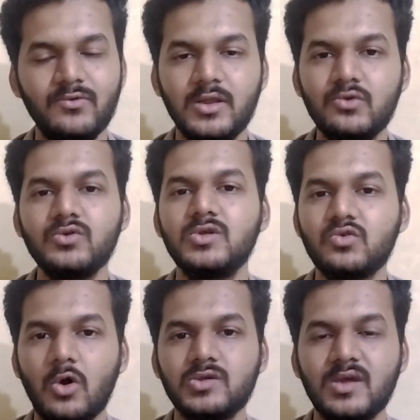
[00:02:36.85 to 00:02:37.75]
will use these
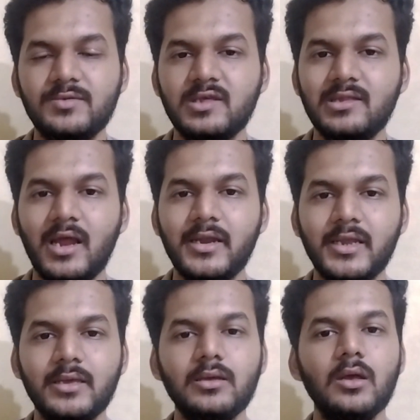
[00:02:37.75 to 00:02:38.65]
concepts in
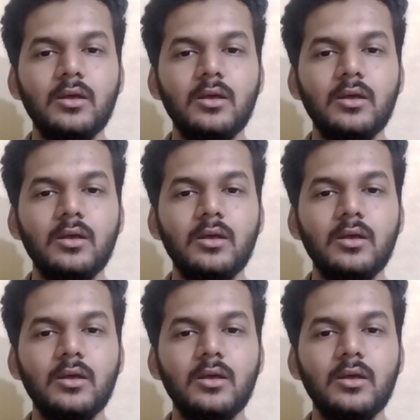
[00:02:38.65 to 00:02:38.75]
writing